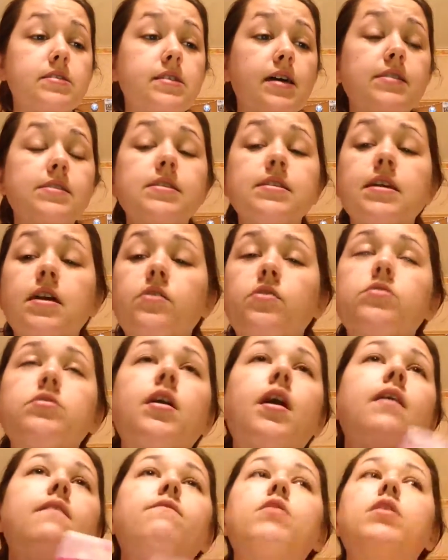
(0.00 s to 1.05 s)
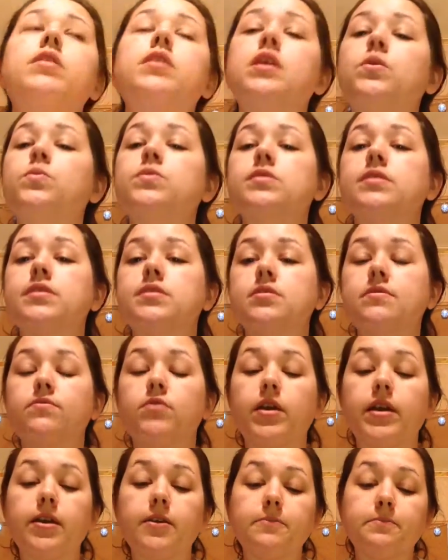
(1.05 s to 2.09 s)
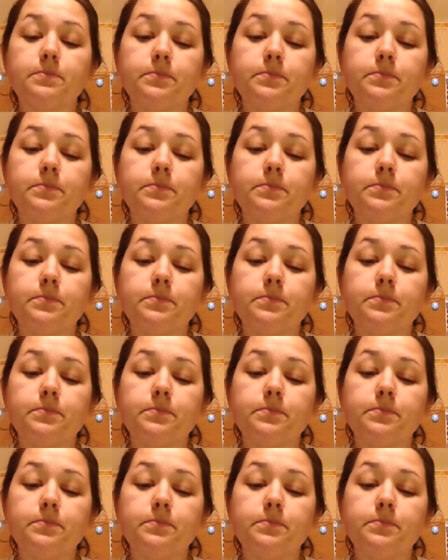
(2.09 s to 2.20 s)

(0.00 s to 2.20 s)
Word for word: that's, and the others. Everything was Lisa Frank.